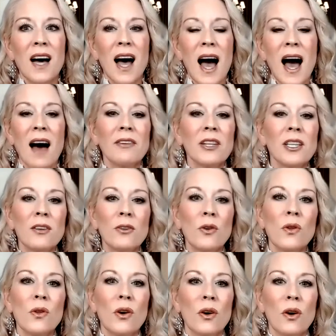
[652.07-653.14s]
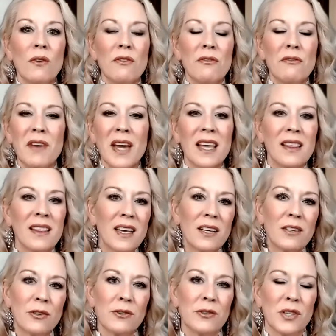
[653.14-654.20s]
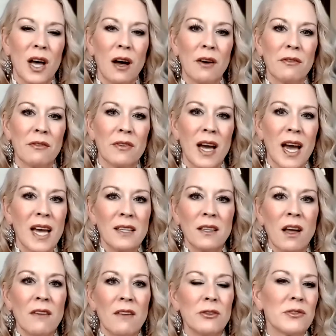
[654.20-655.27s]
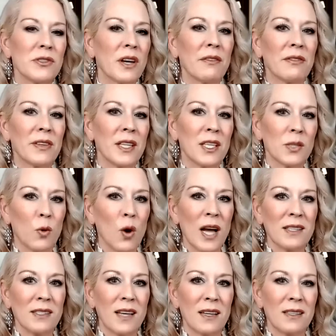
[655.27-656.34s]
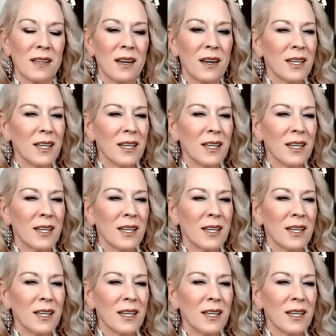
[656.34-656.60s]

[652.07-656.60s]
have a little faith in yourself and love yourself in this process.